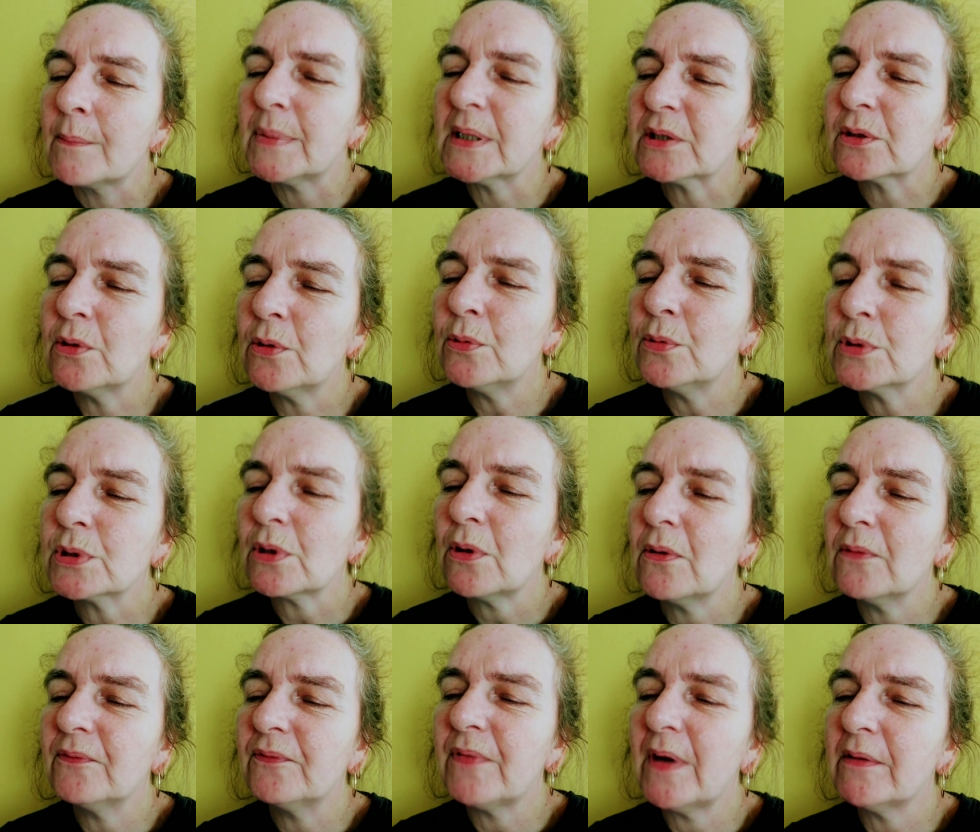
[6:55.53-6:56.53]
But caught
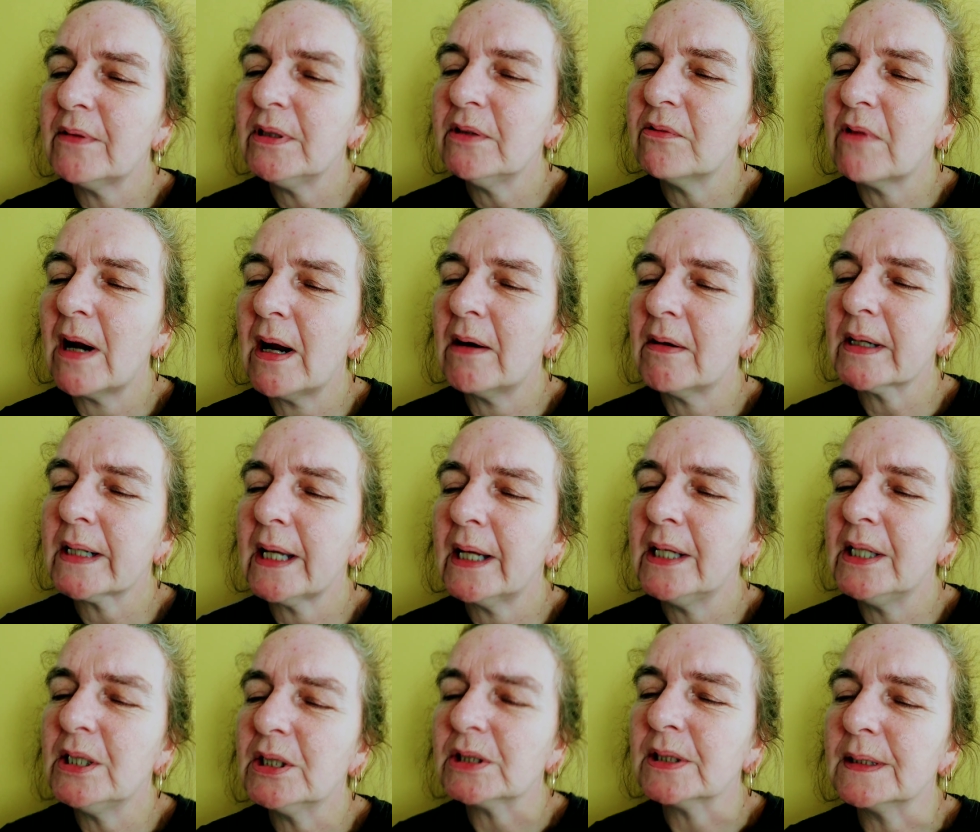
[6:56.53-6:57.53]
on very rare
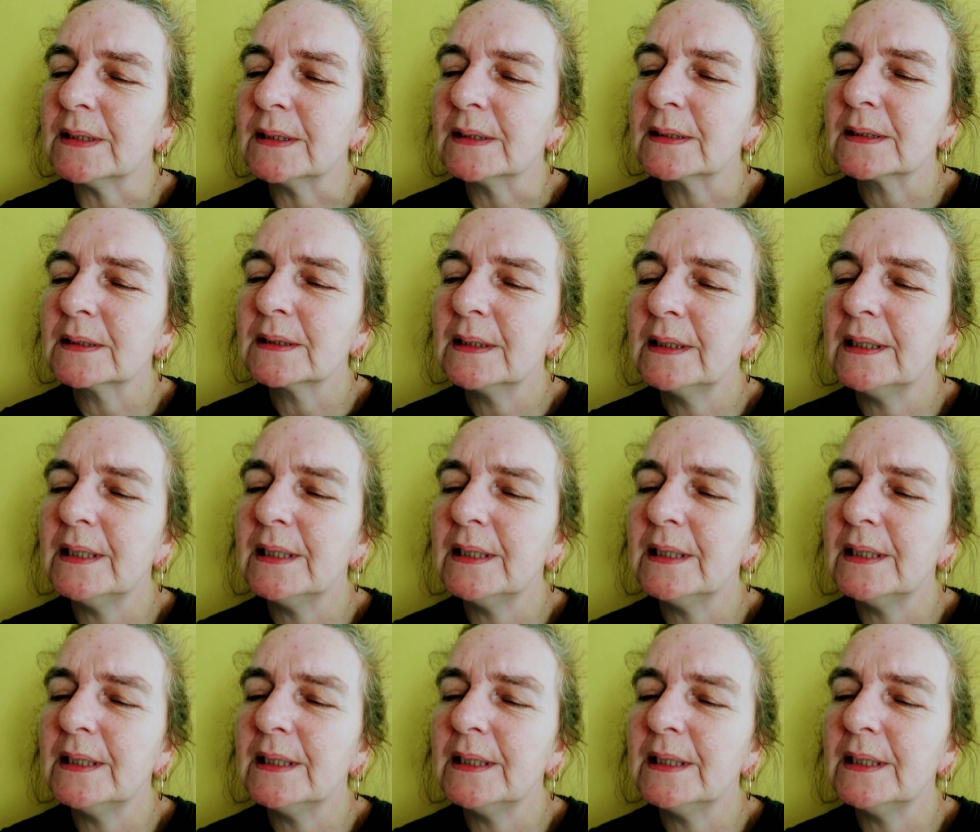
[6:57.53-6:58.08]
occasions,